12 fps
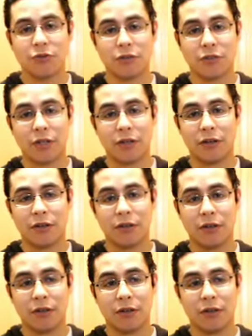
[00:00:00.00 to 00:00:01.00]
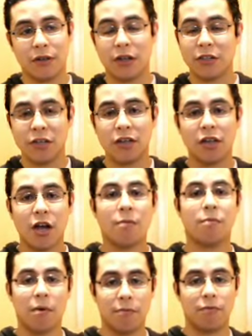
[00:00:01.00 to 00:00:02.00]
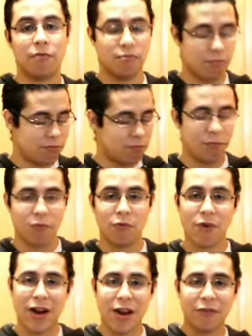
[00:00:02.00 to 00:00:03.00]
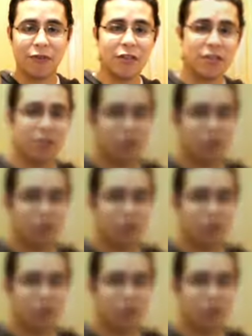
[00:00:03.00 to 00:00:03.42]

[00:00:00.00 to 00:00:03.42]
interesting, and it's going to come up right after this